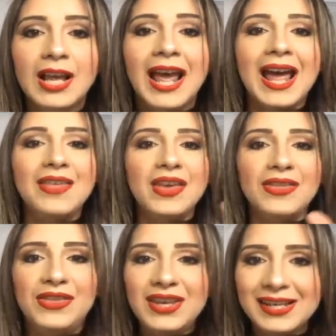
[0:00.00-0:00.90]
And then
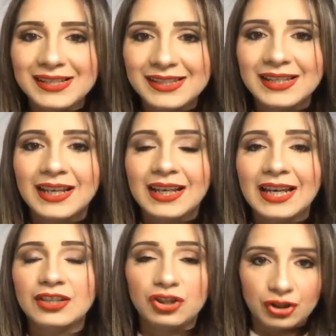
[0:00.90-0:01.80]
this
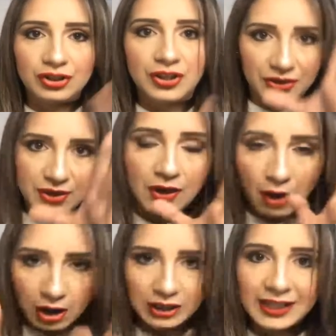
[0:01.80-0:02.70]
is to
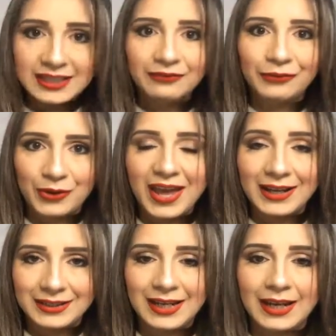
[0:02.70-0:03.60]
our lesson for that
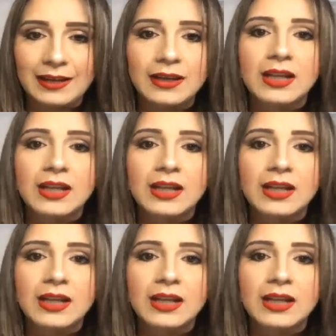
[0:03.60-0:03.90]
day.